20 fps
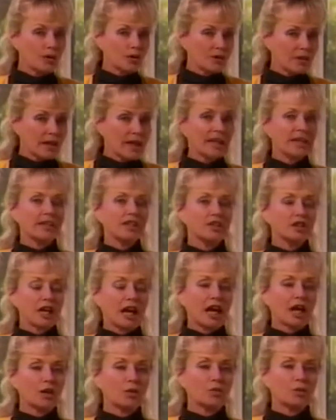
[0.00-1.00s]
then the
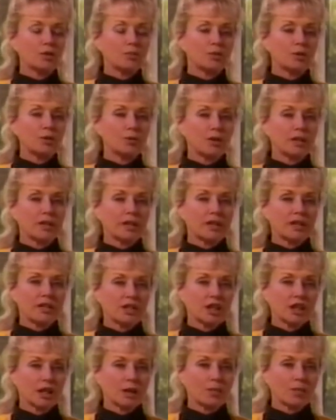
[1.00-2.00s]
child would be rid of the
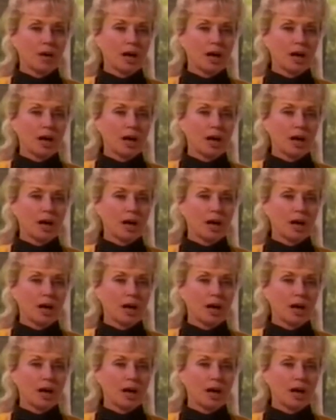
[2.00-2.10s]
chicken